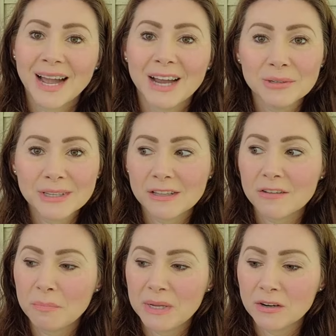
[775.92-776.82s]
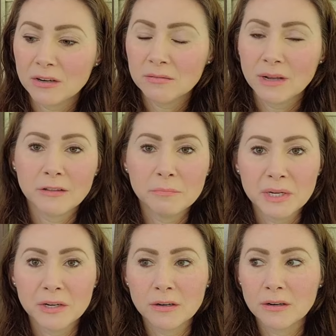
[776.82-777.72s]
I really love beer. I love
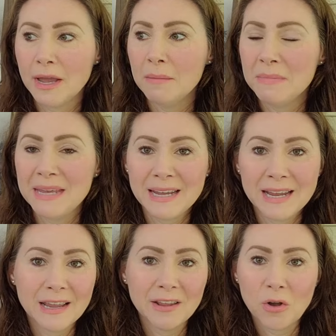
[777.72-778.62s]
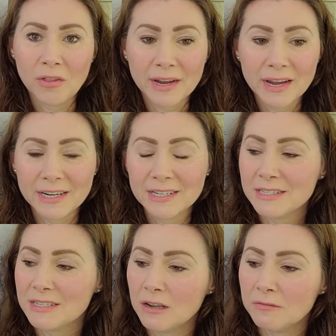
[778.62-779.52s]
beer and mead and all that kind of
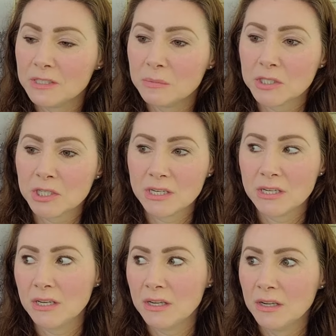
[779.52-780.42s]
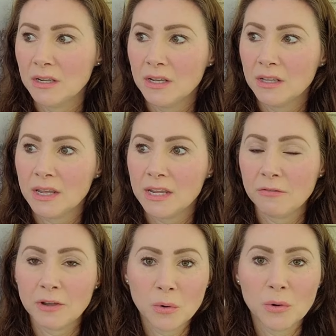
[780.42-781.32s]
stuff, especially like
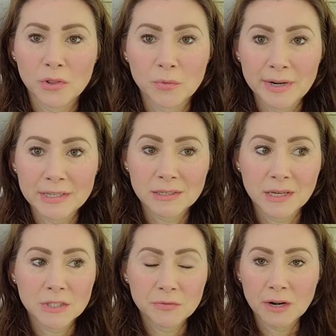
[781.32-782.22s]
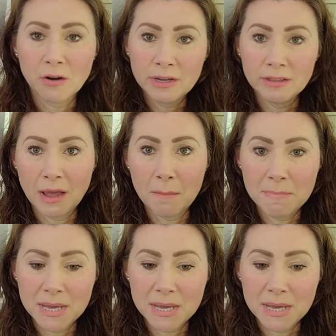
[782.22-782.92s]
if I go to the Renaissance fair, I'll get that